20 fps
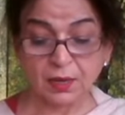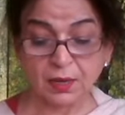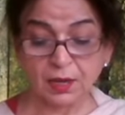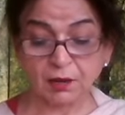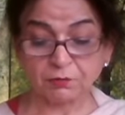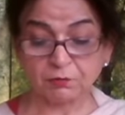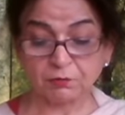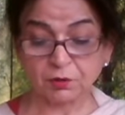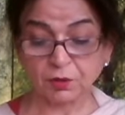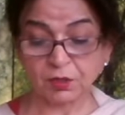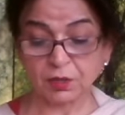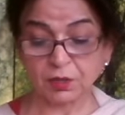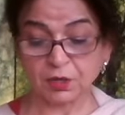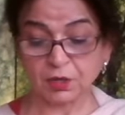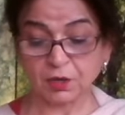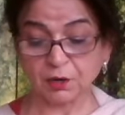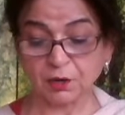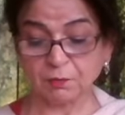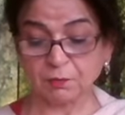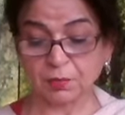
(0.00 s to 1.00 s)
After the
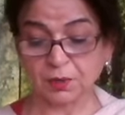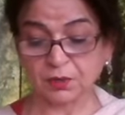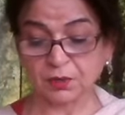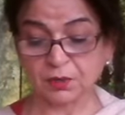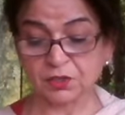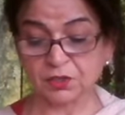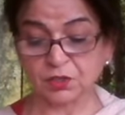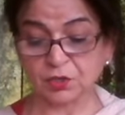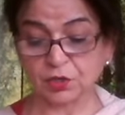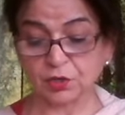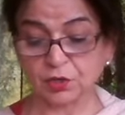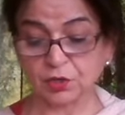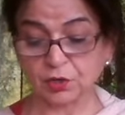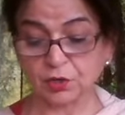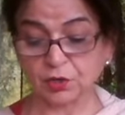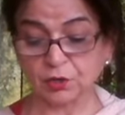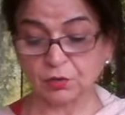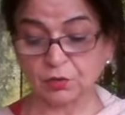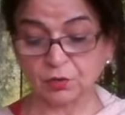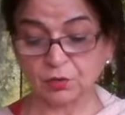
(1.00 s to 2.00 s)
Grim brothers
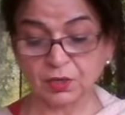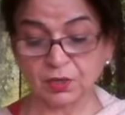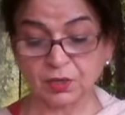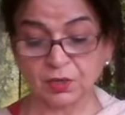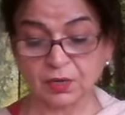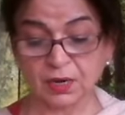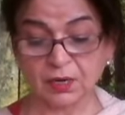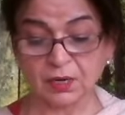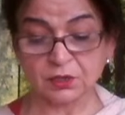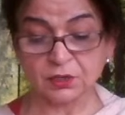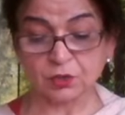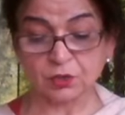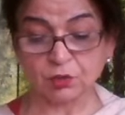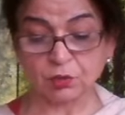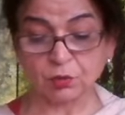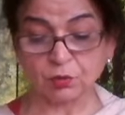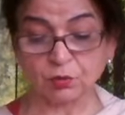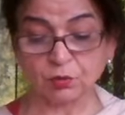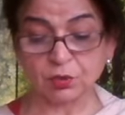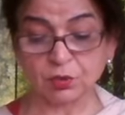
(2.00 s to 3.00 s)
return to their
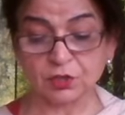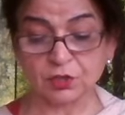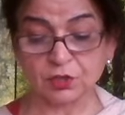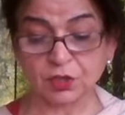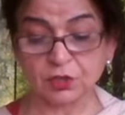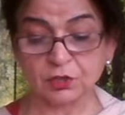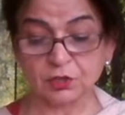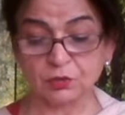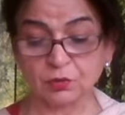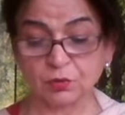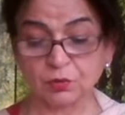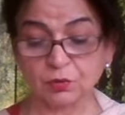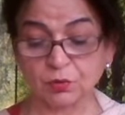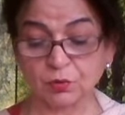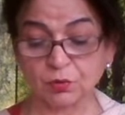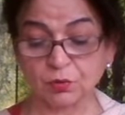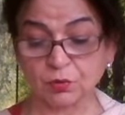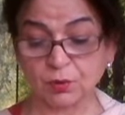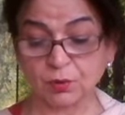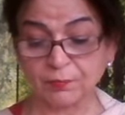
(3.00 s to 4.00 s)
tents, Duryodhan says to
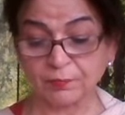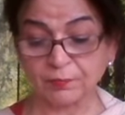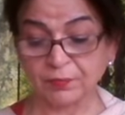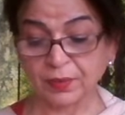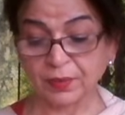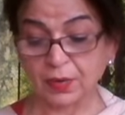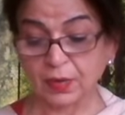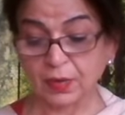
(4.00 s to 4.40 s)
Drona,